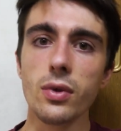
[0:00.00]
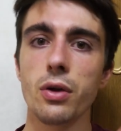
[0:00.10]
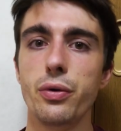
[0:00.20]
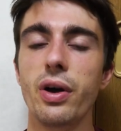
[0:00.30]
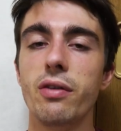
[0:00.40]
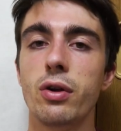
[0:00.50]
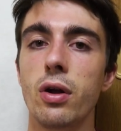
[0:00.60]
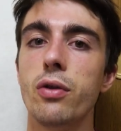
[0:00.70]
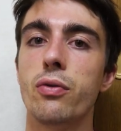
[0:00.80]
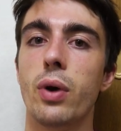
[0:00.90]
You have a
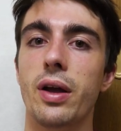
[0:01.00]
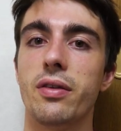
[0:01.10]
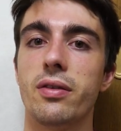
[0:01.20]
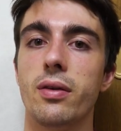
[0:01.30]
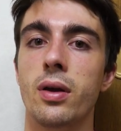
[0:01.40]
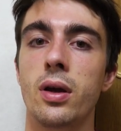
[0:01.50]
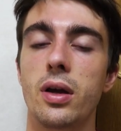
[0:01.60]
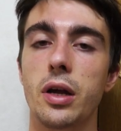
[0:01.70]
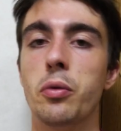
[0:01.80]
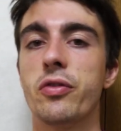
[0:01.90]
lot of ways
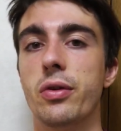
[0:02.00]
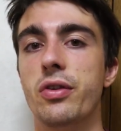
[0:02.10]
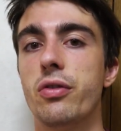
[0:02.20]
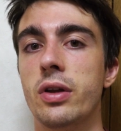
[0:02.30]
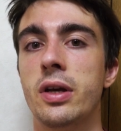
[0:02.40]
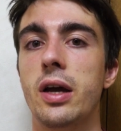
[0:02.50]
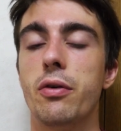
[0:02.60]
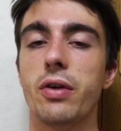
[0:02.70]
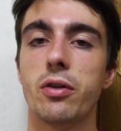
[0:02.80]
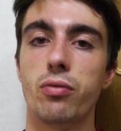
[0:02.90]
in which condition can
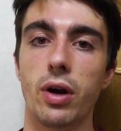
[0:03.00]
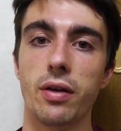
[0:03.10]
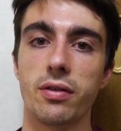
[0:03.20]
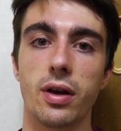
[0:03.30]
affect price,